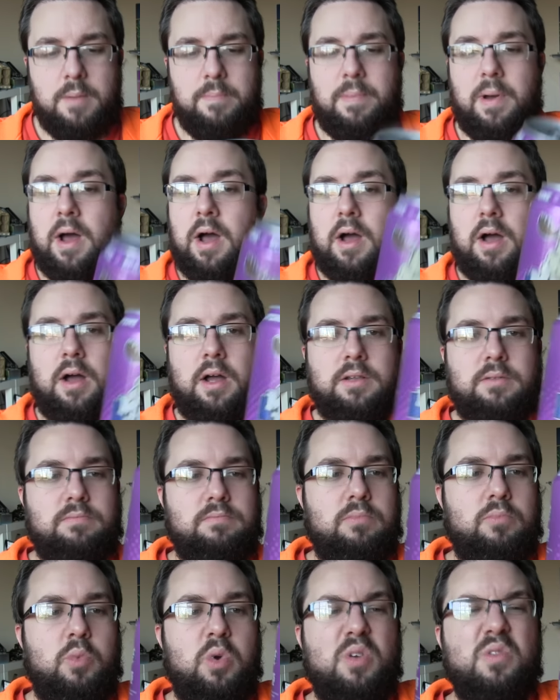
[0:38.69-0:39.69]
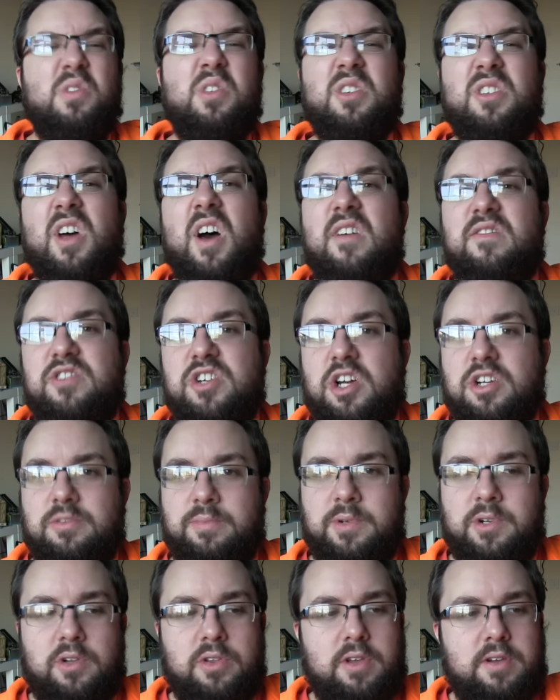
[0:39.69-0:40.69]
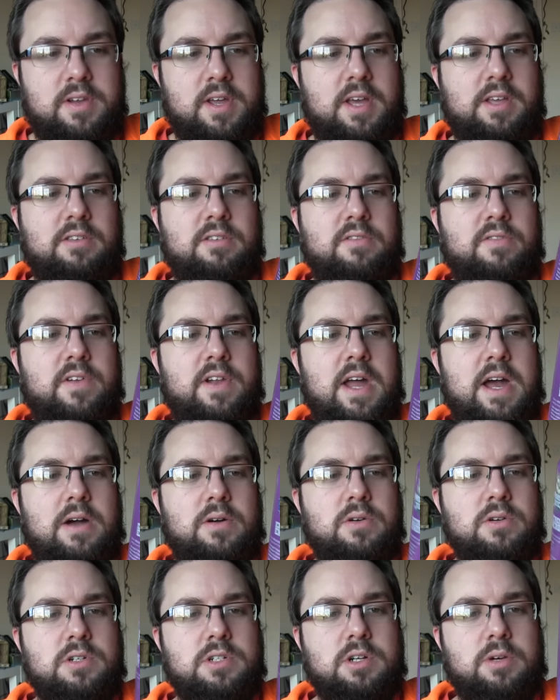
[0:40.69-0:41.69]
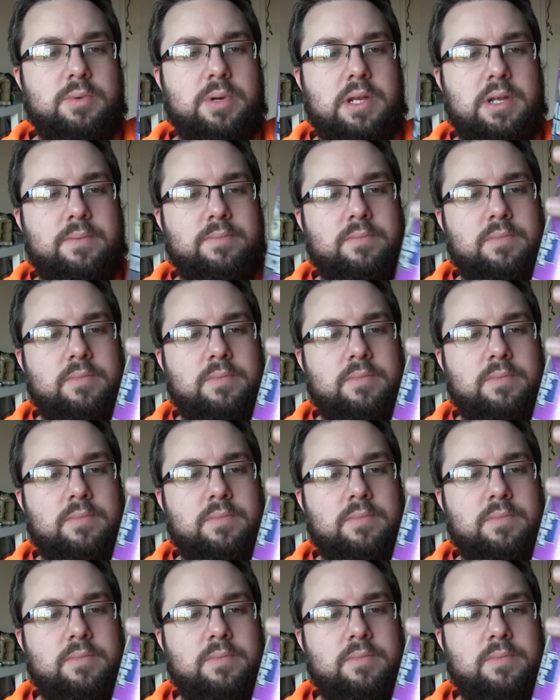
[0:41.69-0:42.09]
But I will reserve judgment on the taste for now, shall we?